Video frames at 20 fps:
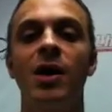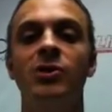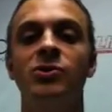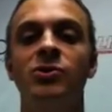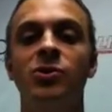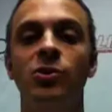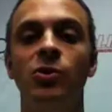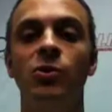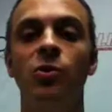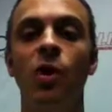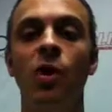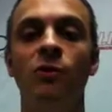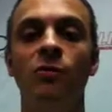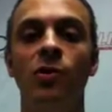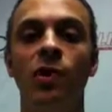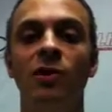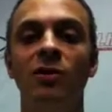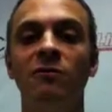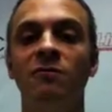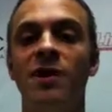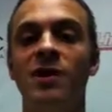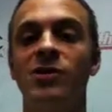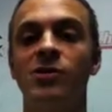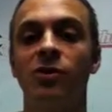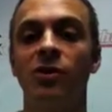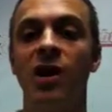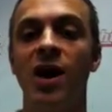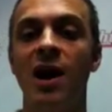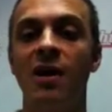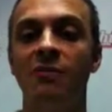to overall
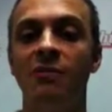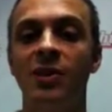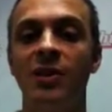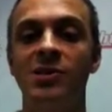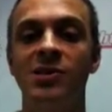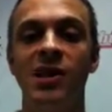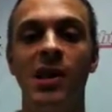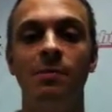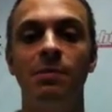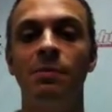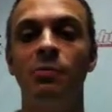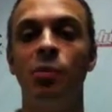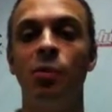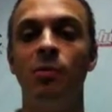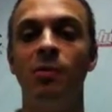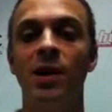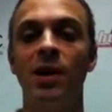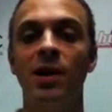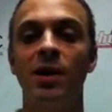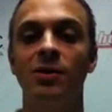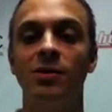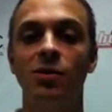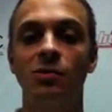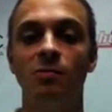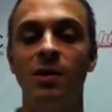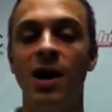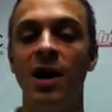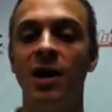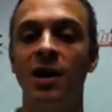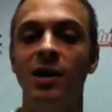investor confidence, keeping more money in your
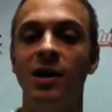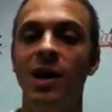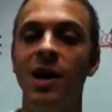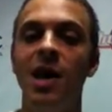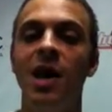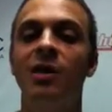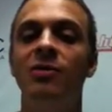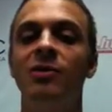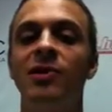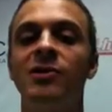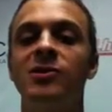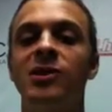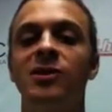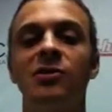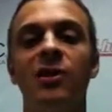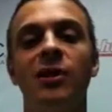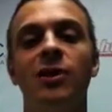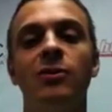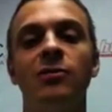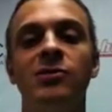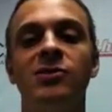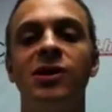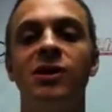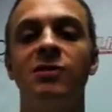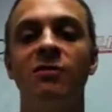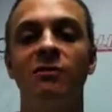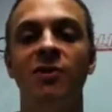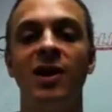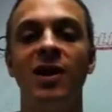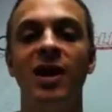pocket, and thus I think you'd see
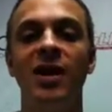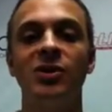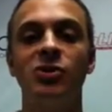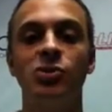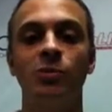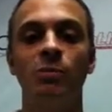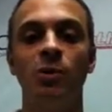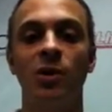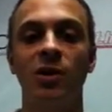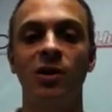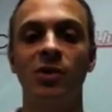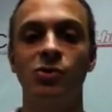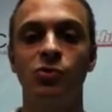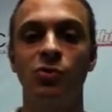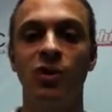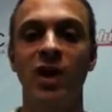the financial markets